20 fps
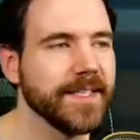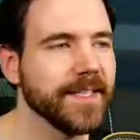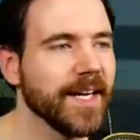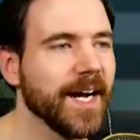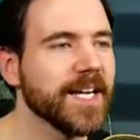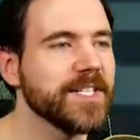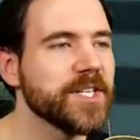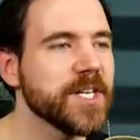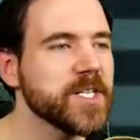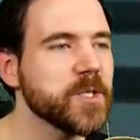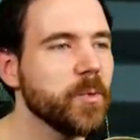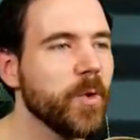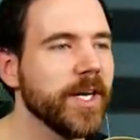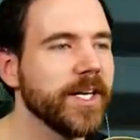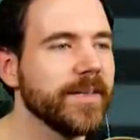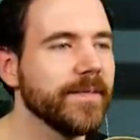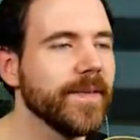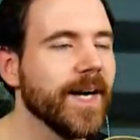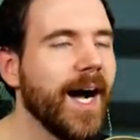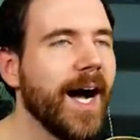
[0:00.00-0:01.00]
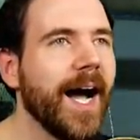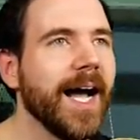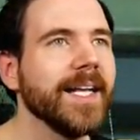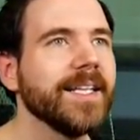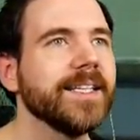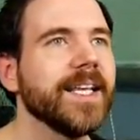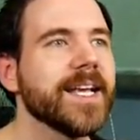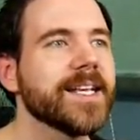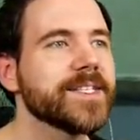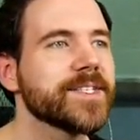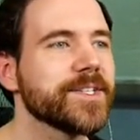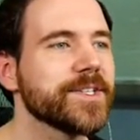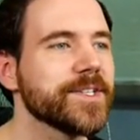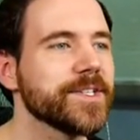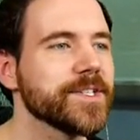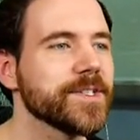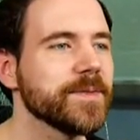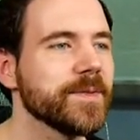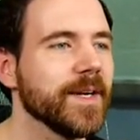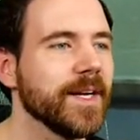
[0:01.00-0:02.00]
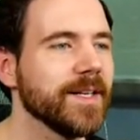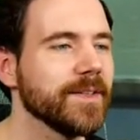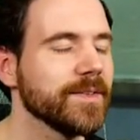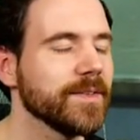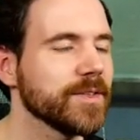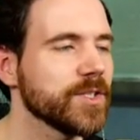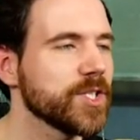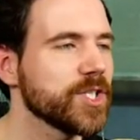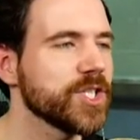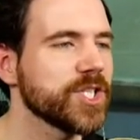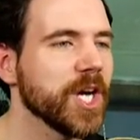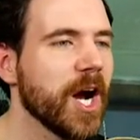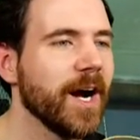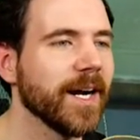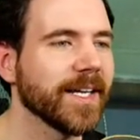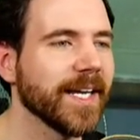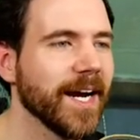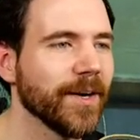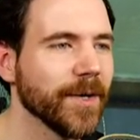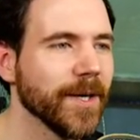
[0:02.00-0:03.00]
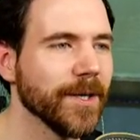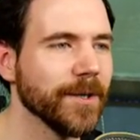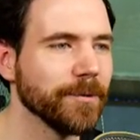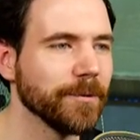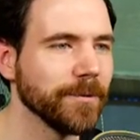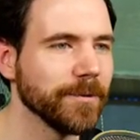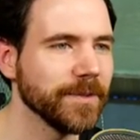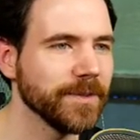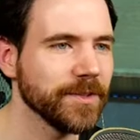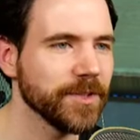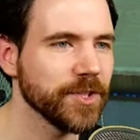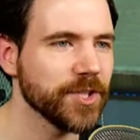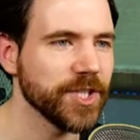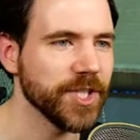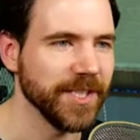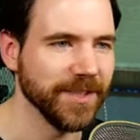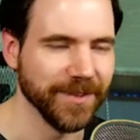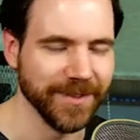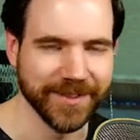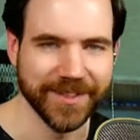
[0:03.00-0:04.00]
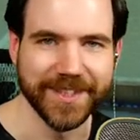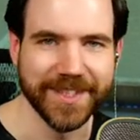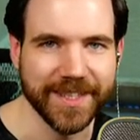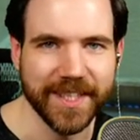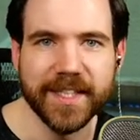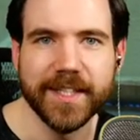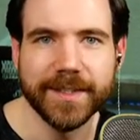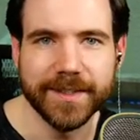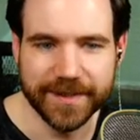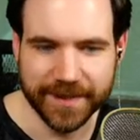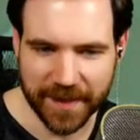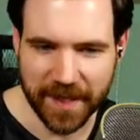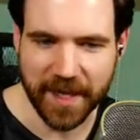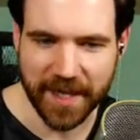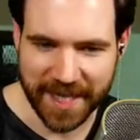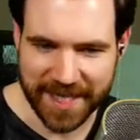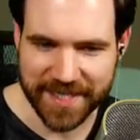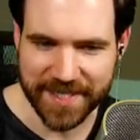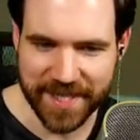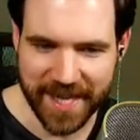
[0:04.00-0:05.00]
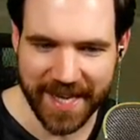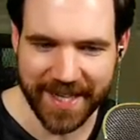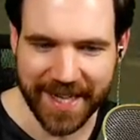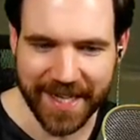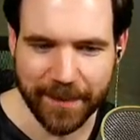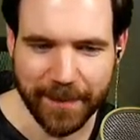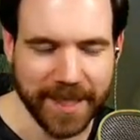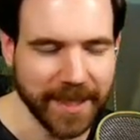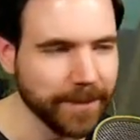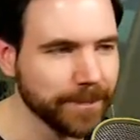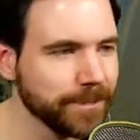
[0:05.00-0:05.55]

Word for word: I just won eye lasers, shock arrow, shield against that enemy.